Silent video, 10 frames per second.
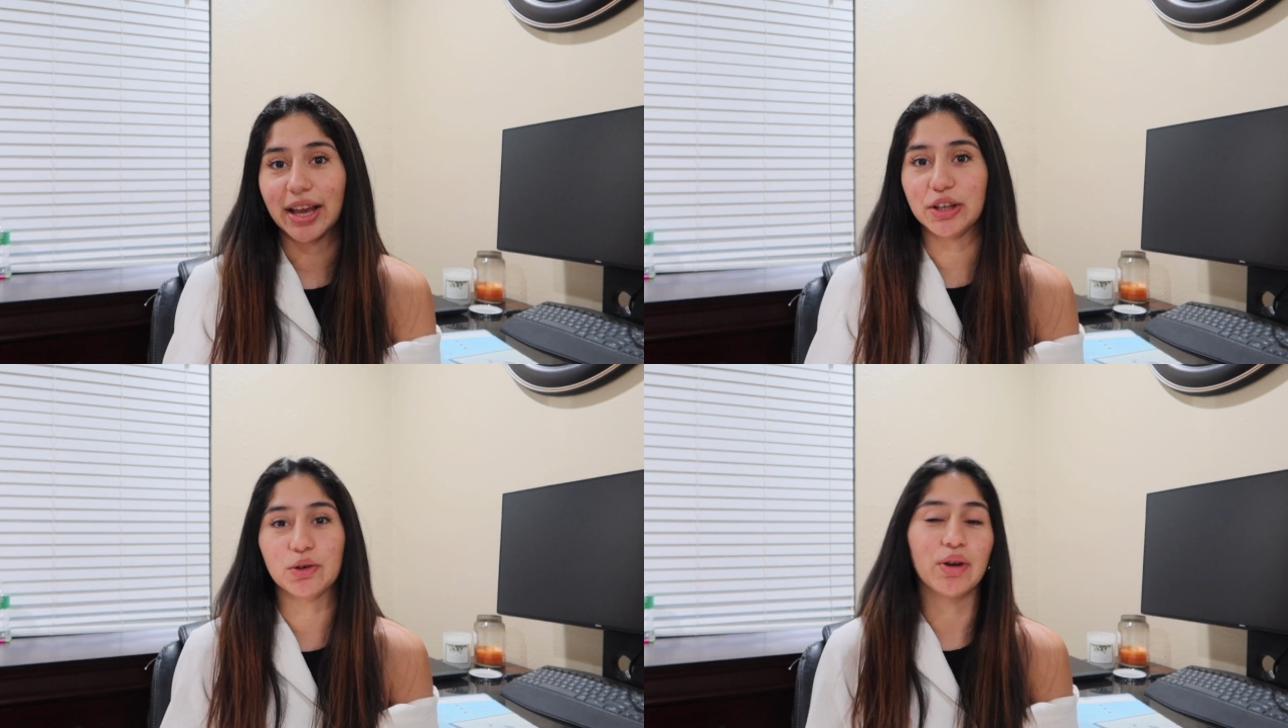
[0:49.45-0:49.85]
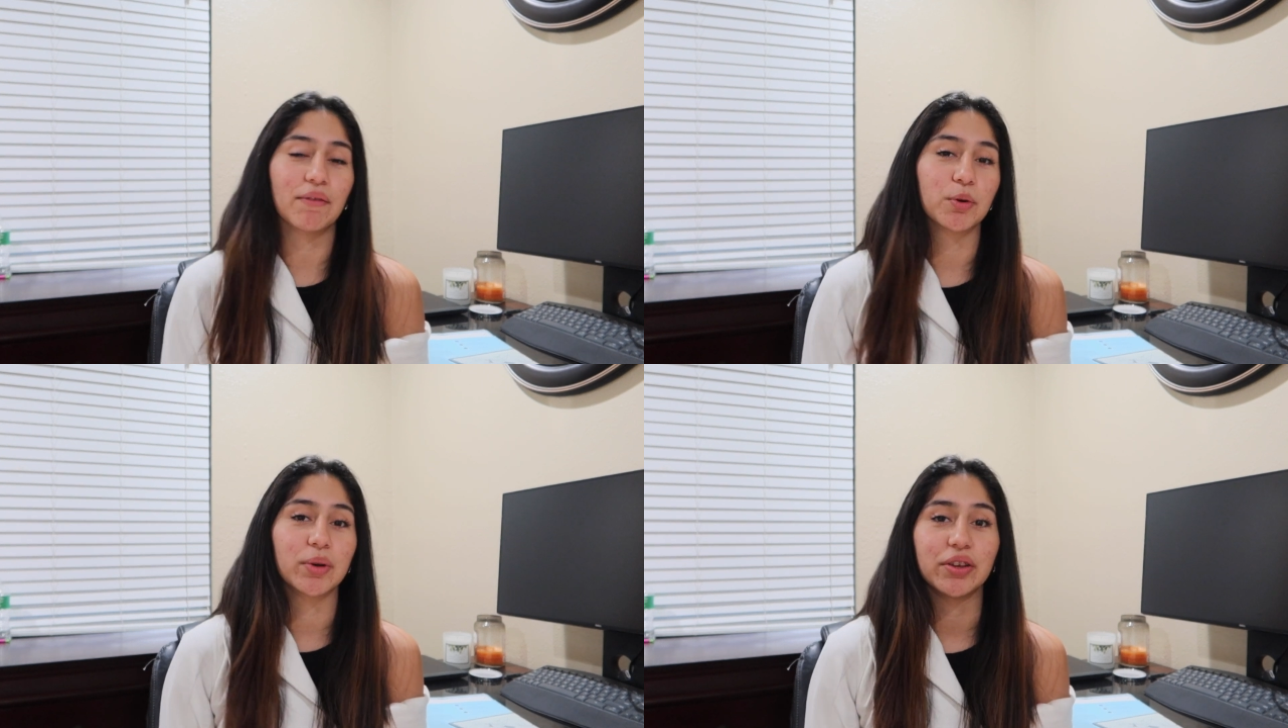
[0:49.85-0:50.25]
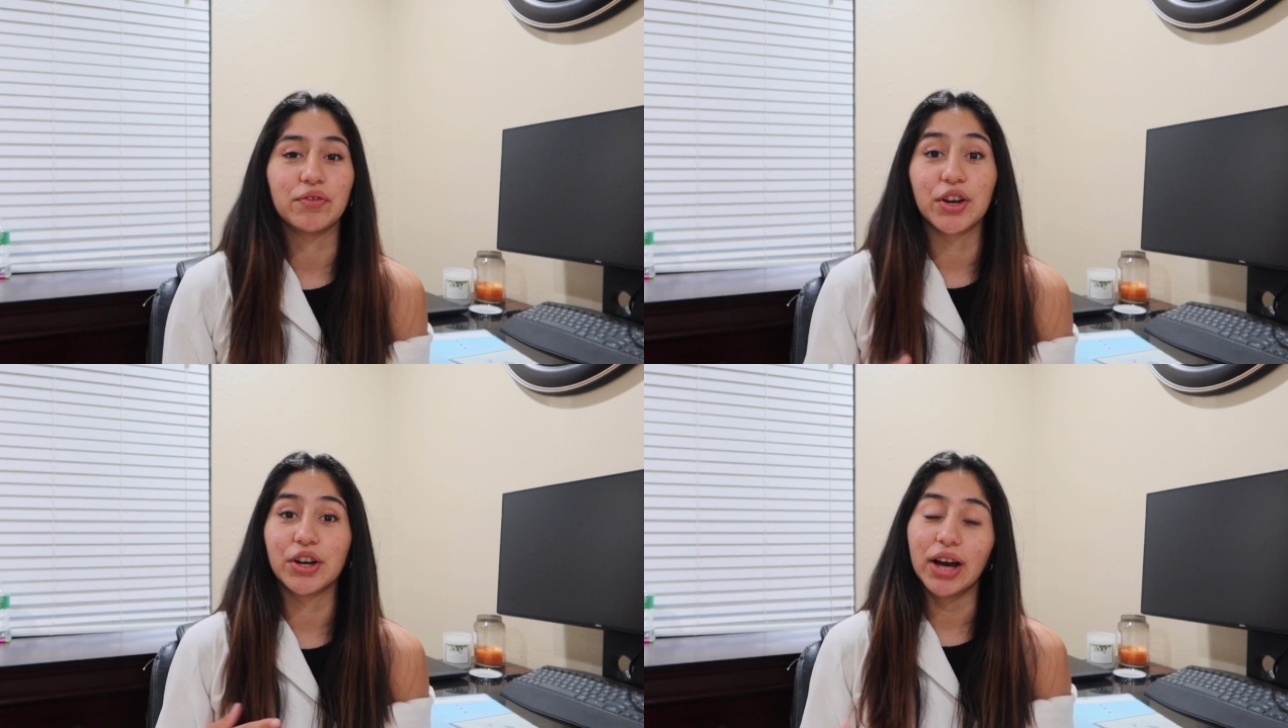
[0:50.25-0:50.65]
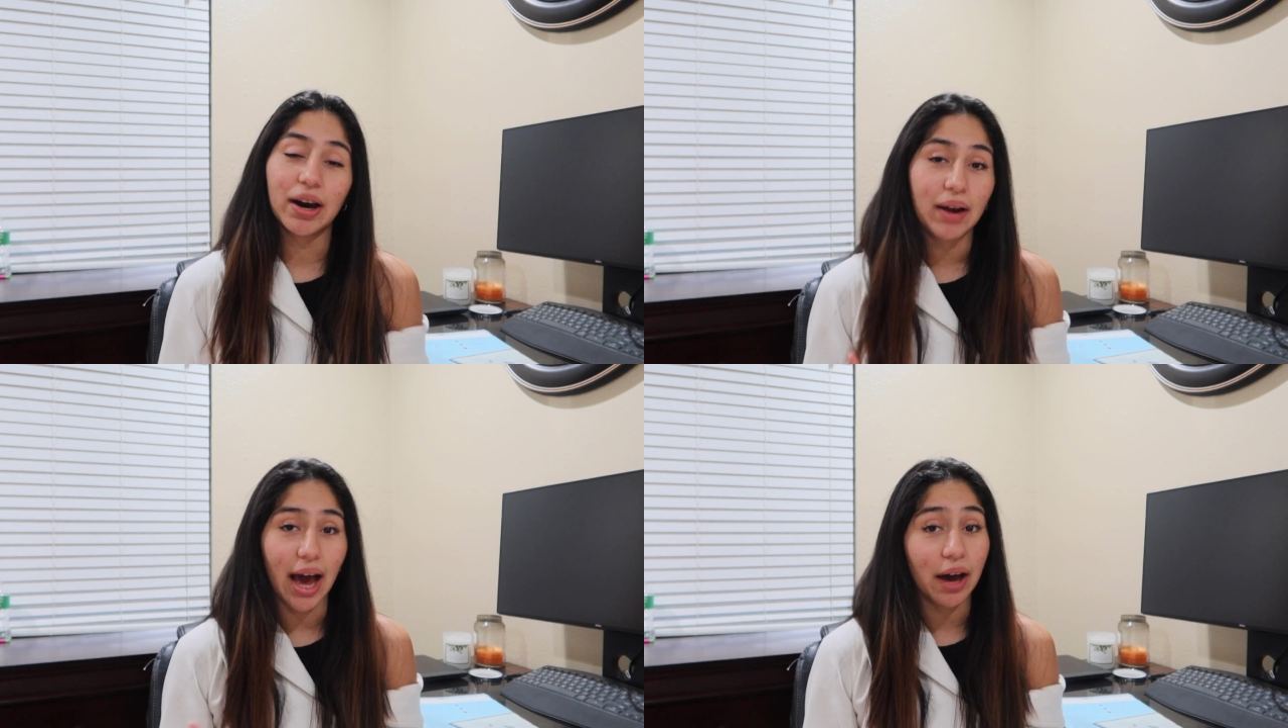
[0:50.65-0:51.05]
and you never really figured
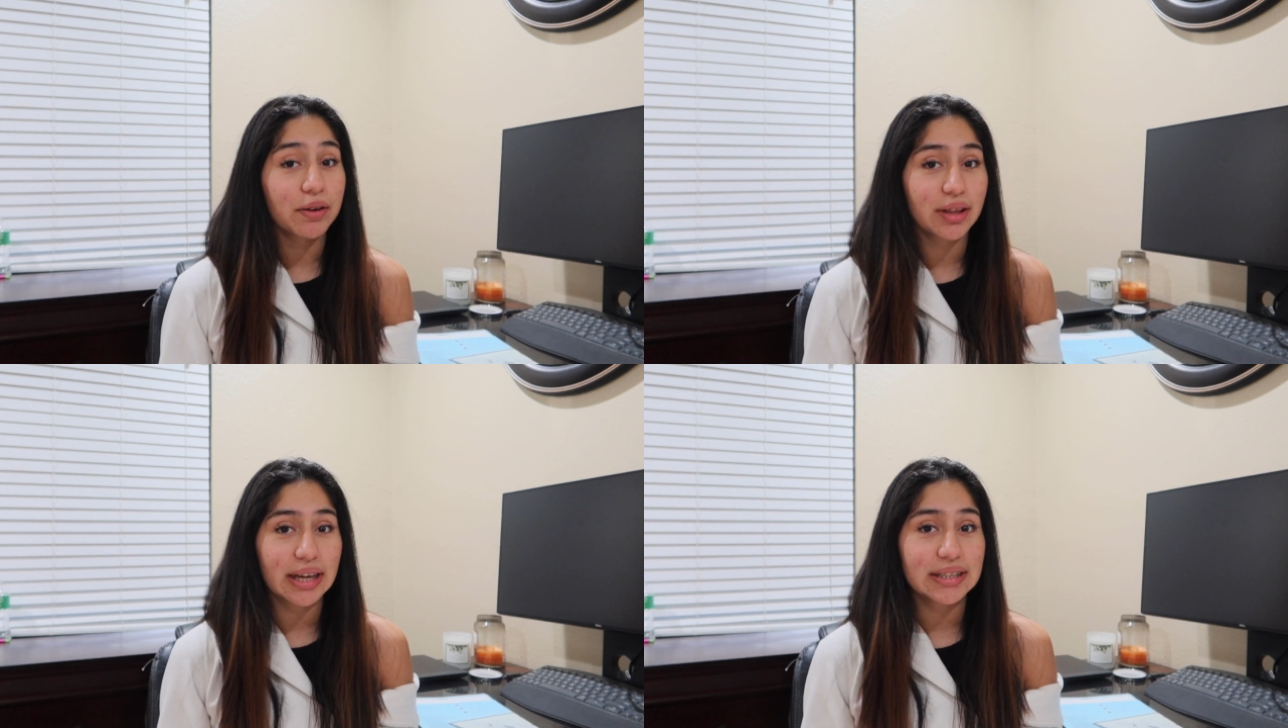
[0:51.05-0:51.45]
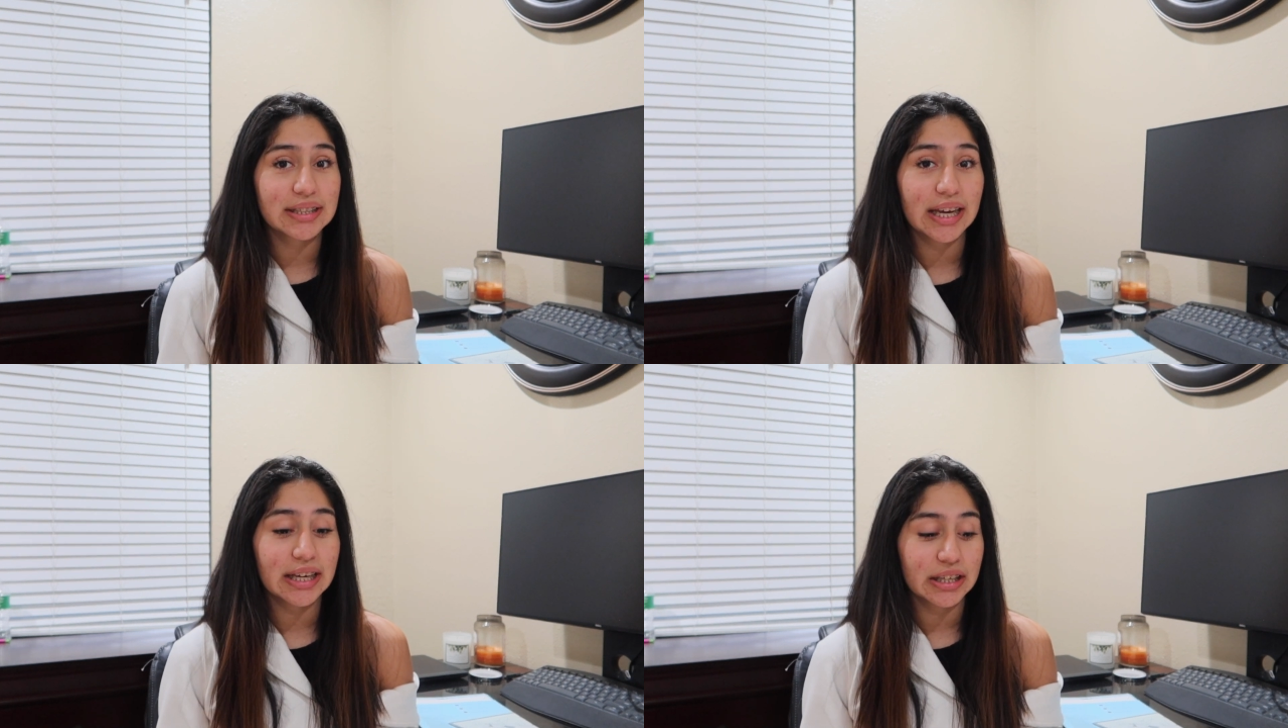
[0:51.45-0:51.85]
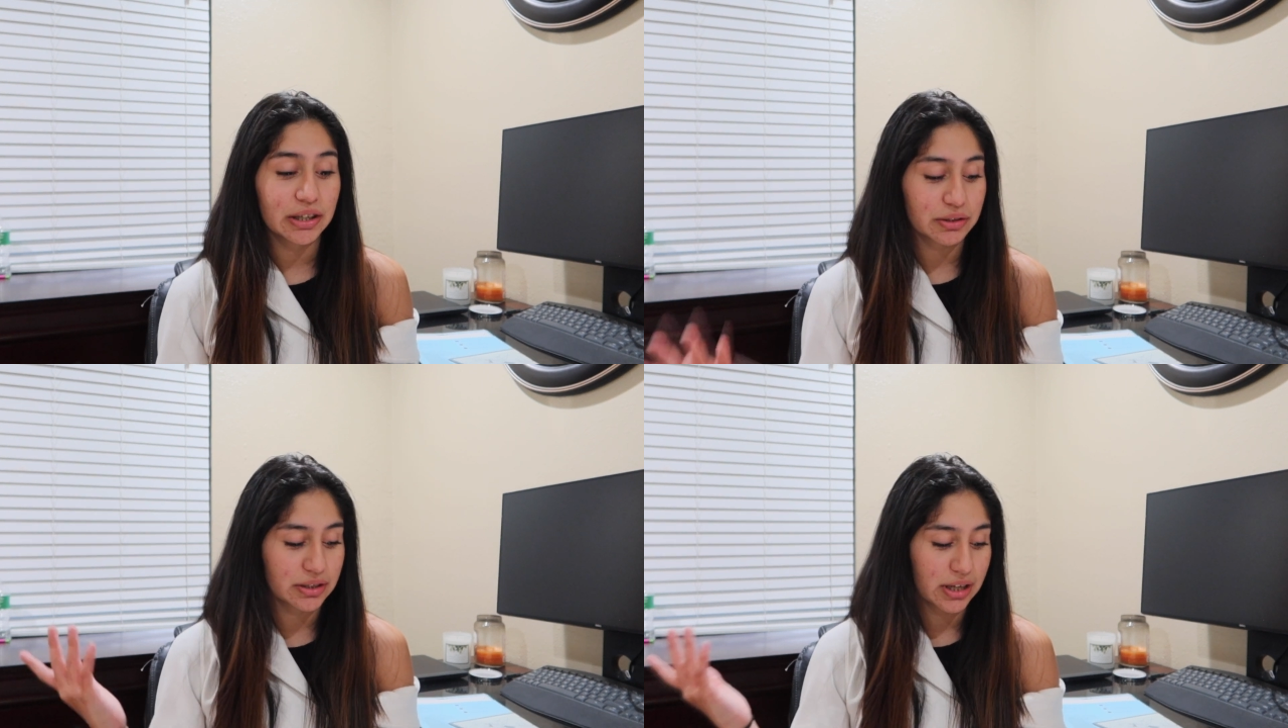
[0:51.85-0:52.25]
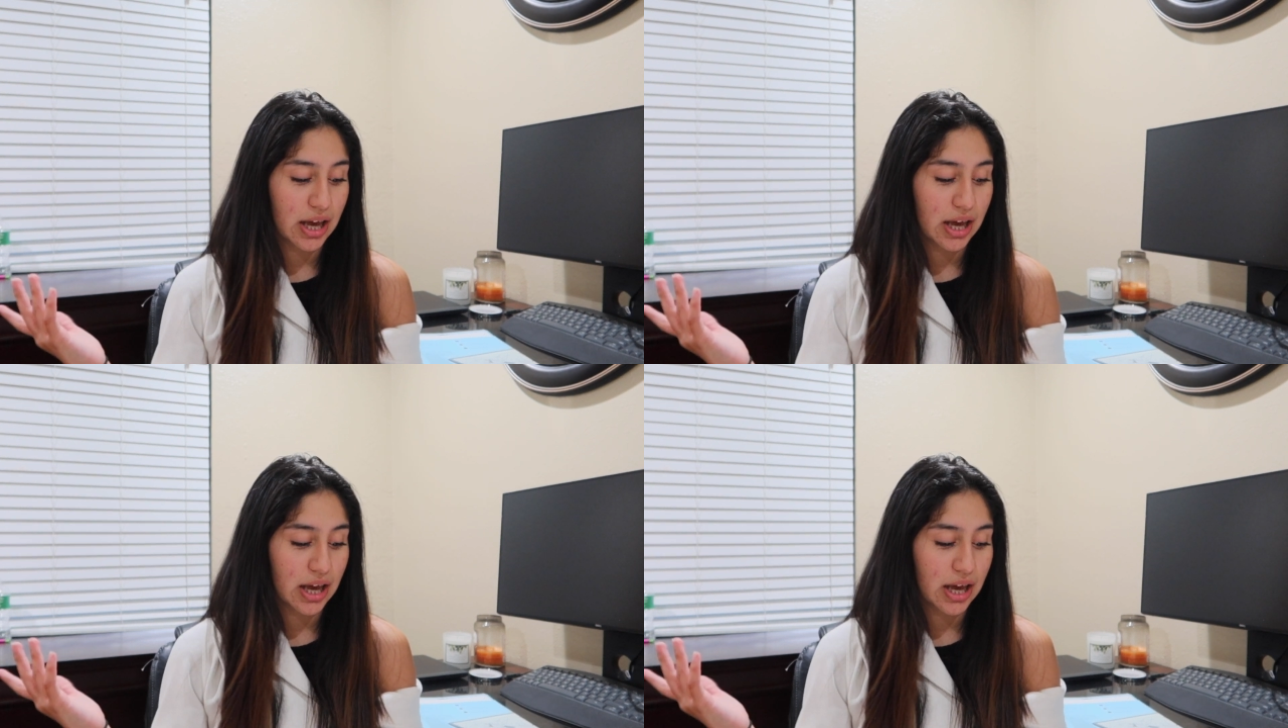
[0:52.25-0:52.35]
out how you like to take notes,